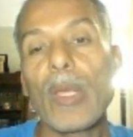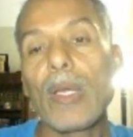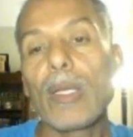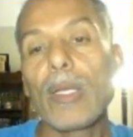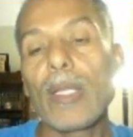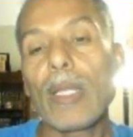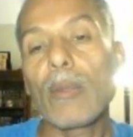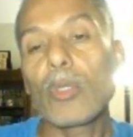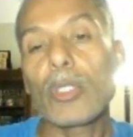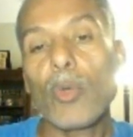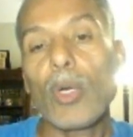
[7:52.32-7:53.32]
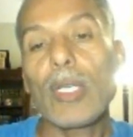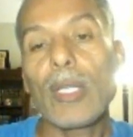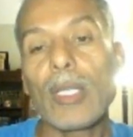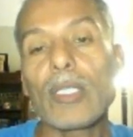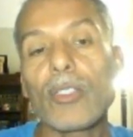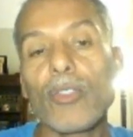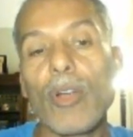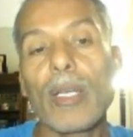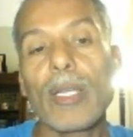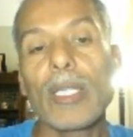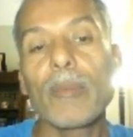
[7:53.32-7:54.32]

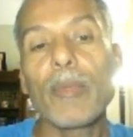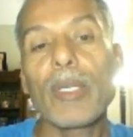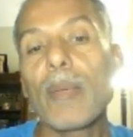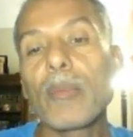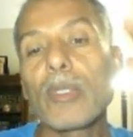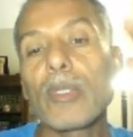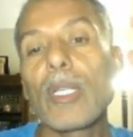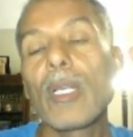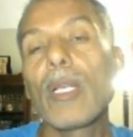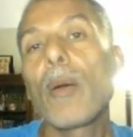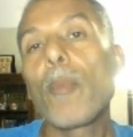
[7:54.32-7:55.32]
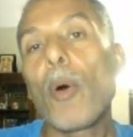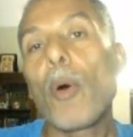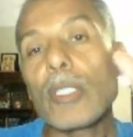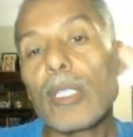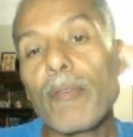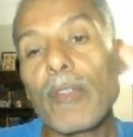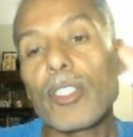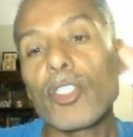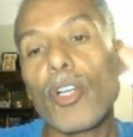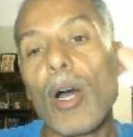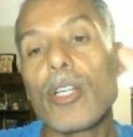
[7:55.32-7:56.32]
electron, it becomes positively
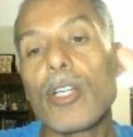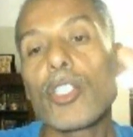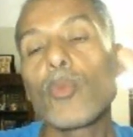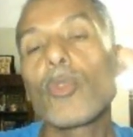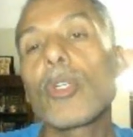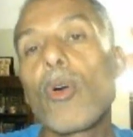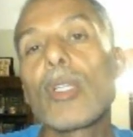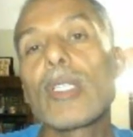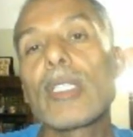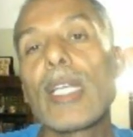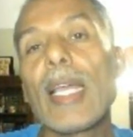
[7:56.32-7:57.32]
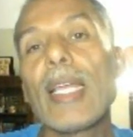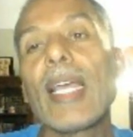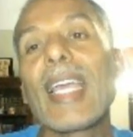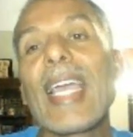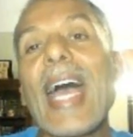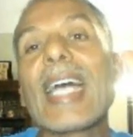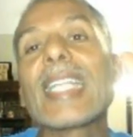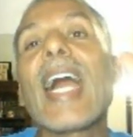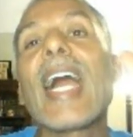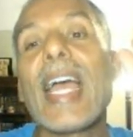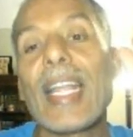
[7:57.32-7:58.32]
charged. We call it a
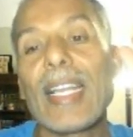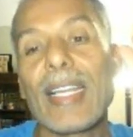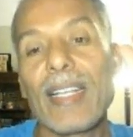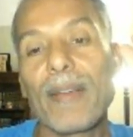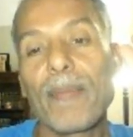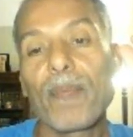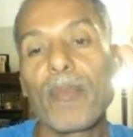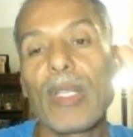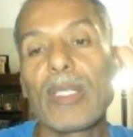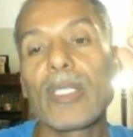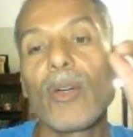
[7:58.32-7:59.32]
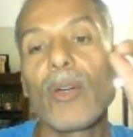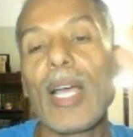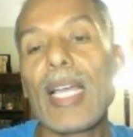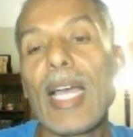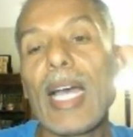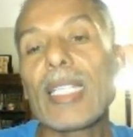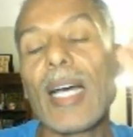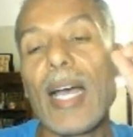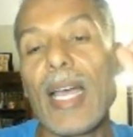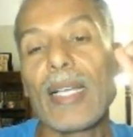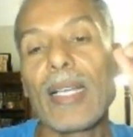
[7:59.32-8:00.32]
cation. So a
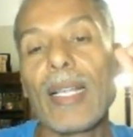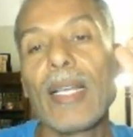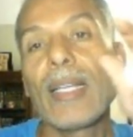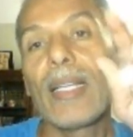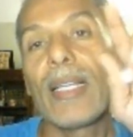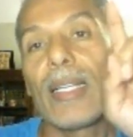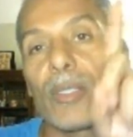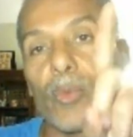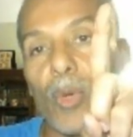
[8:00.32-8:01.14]
cation is